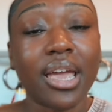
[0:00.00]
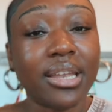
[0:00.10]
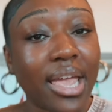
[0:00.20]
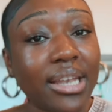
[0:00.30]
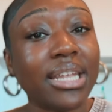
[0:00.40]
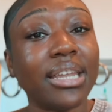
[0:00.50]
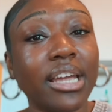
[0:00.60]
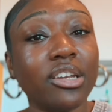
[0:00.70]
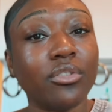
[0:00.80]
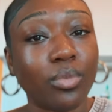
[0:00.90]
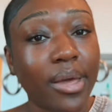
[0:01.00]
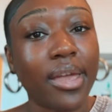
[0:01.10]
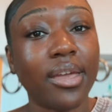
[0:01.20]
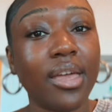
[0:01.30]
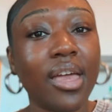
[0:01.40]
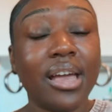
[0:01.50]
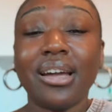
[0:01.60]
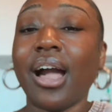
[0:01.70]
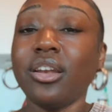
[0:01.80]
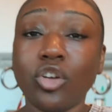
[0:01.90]
any negative way.
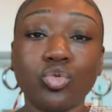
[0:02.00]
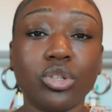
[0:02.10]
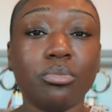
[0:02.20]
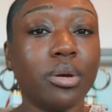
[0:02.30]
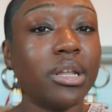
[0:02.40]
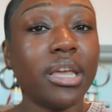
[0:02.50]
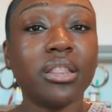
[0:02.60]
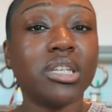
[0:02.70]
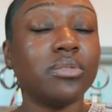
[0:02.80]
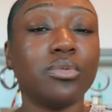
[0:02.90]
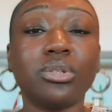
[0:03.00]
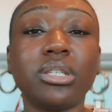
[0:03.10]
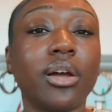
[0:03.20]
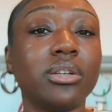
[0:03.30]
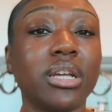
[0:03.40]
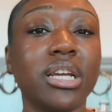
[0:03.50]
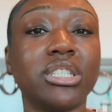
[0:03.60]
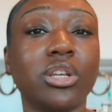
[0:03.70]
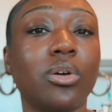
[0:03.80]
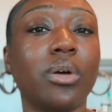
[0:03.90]
God knows what they're putting in these foods nowadays.
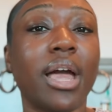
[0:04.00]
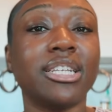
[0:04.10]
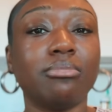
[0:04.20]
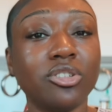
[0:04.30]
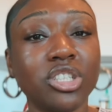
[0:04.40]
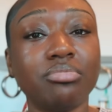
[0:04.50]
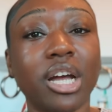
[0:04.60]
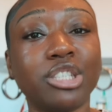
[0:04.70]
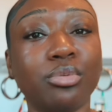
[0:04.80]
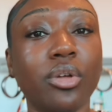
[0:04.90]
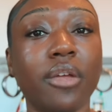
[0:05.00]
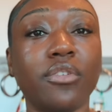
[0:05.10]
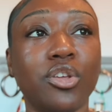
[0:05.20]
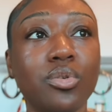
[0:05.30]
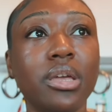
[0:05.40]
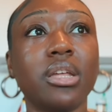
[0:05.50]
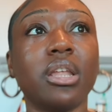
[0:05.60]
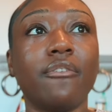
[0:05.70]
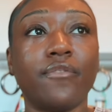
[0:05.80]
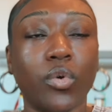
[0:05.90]
So as much as possible, if you can
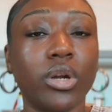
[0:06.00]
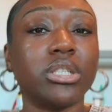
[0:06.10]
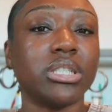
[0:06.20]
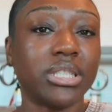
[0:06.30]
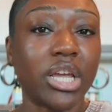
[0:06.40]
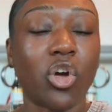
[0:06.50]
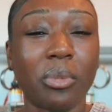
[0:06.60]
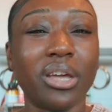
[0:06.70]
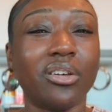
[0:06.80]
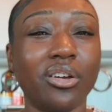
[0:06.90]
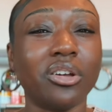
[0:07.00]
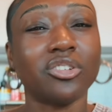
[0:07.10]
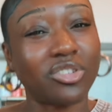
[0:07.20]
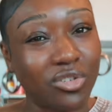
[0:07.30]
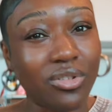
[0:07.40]
afford to stay home and cook, do